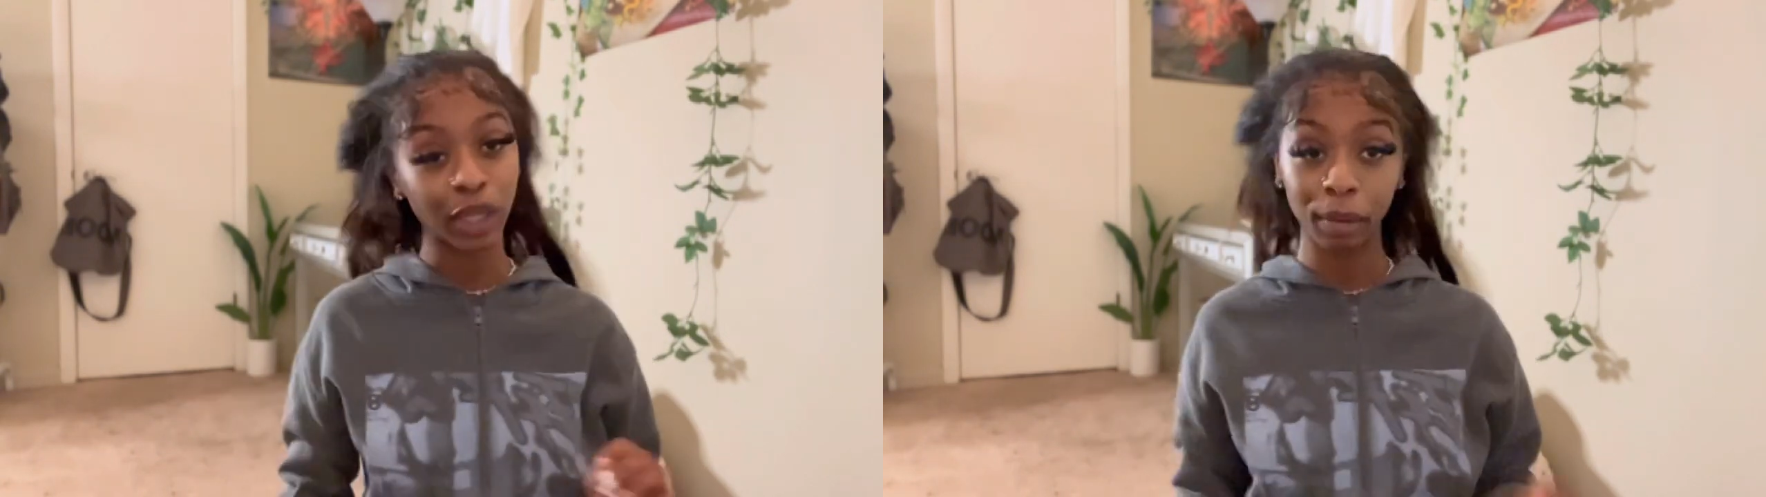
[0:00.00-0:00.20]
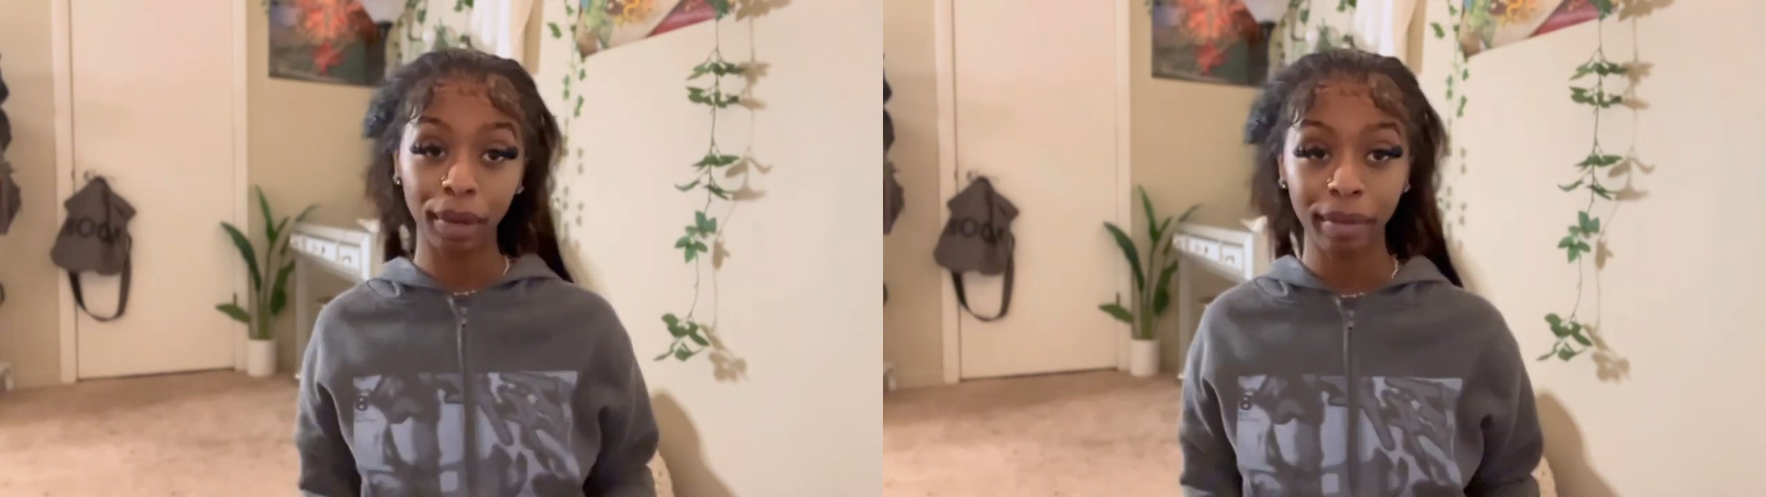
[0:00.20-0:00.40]

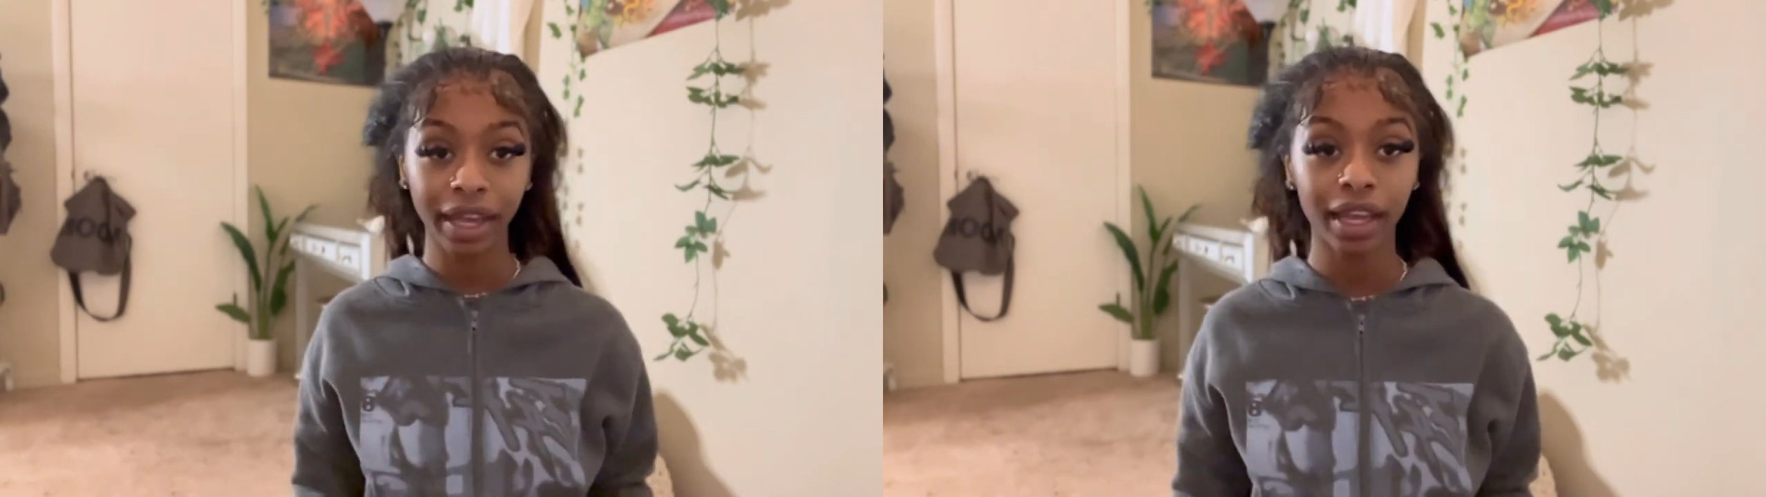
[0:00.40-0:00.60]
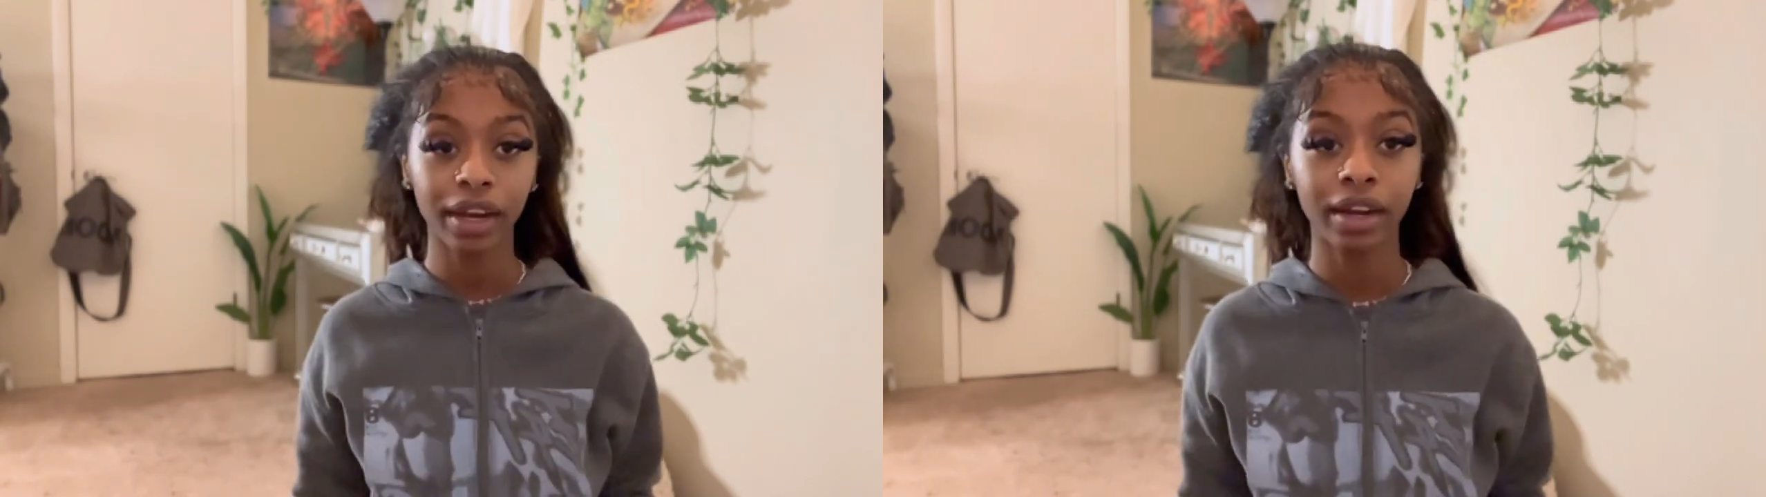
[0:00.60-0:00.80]
don't mind my
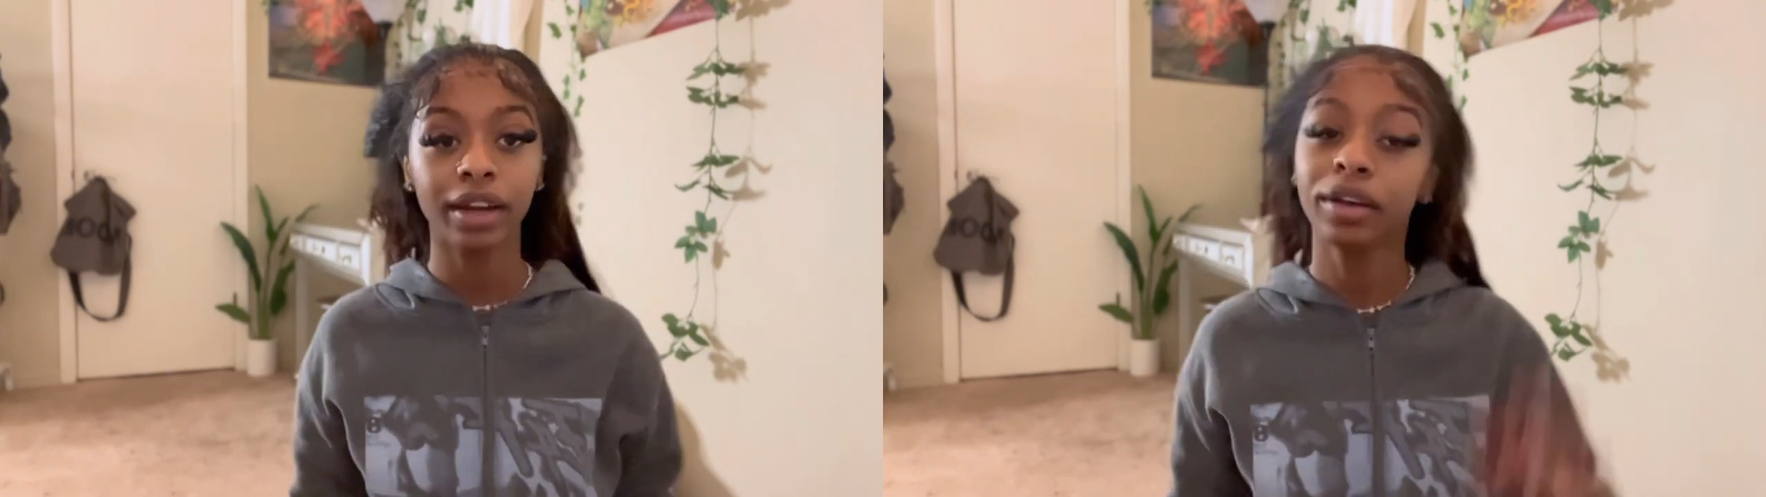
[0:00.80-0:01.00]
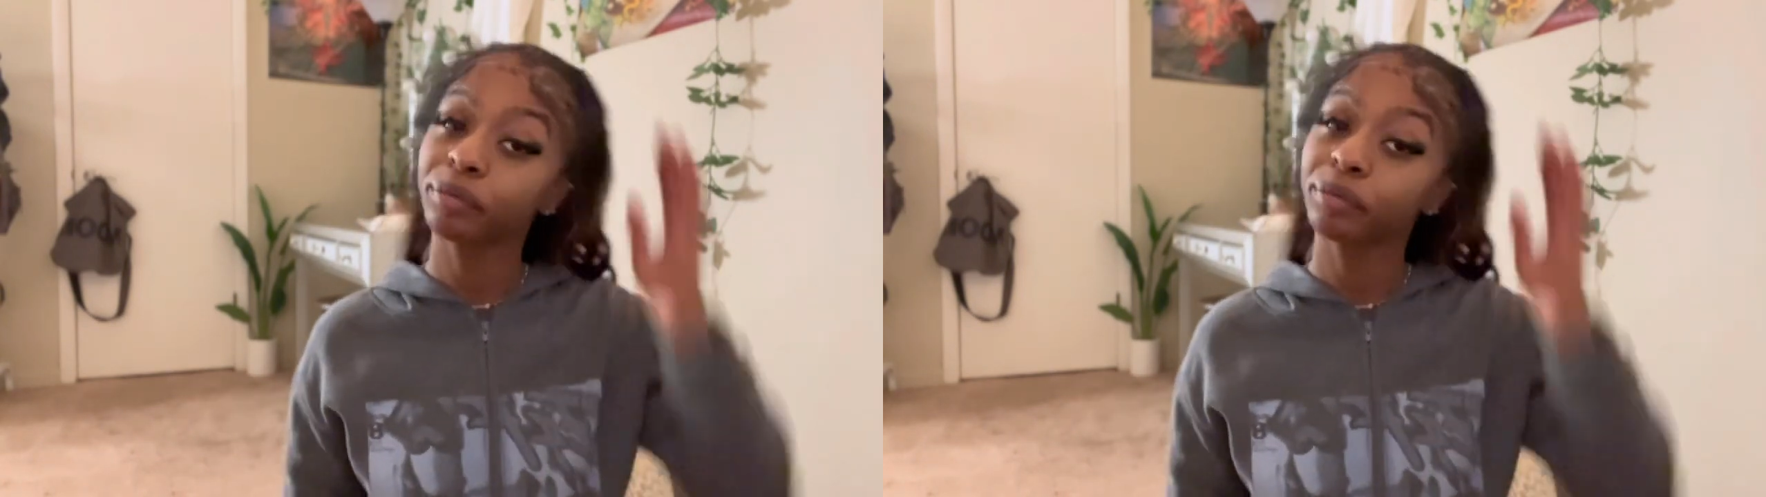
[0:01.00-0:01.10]
hair